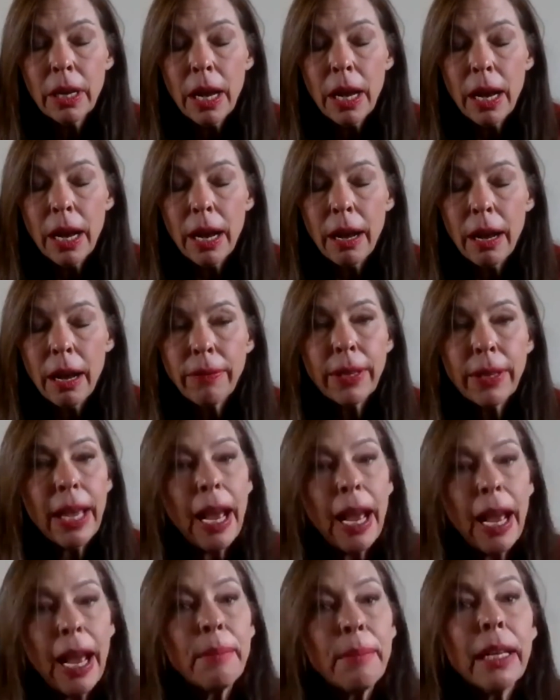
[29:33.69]
for
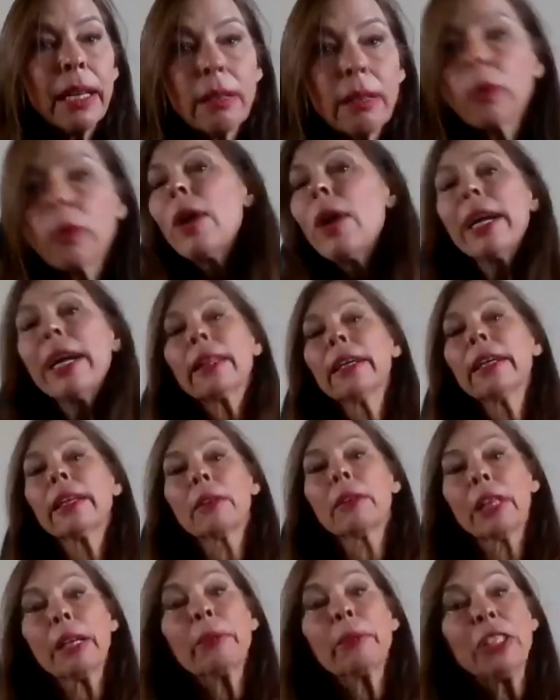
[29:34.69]
that, but quite
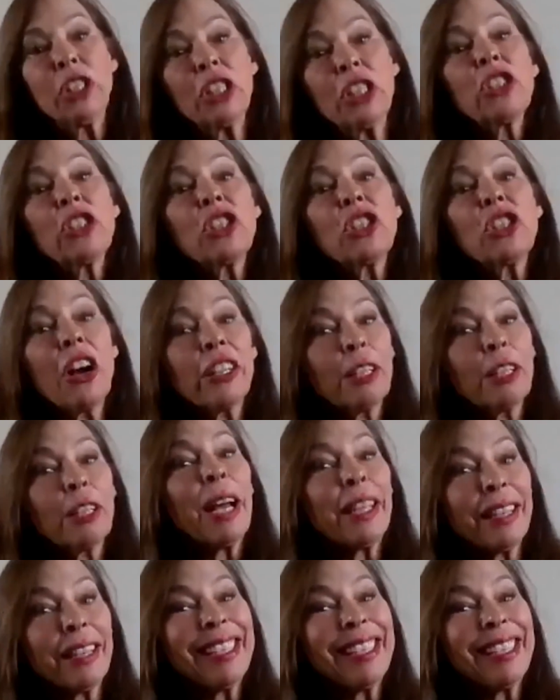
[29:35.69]
literally, we just talked
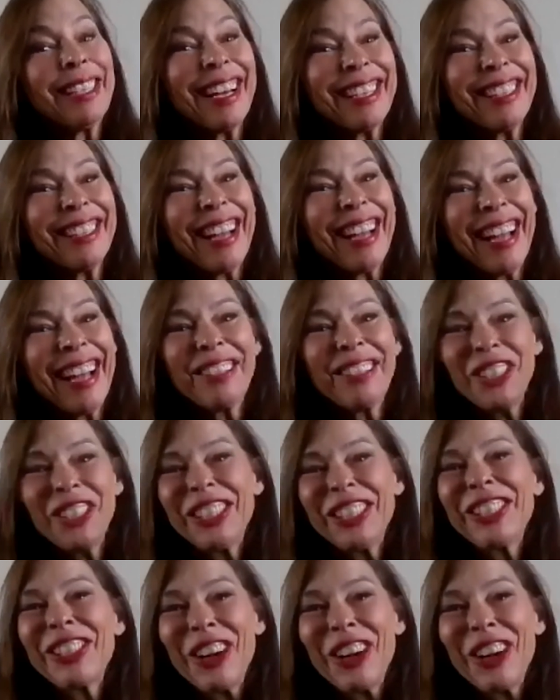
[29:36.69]
about this yesterday and just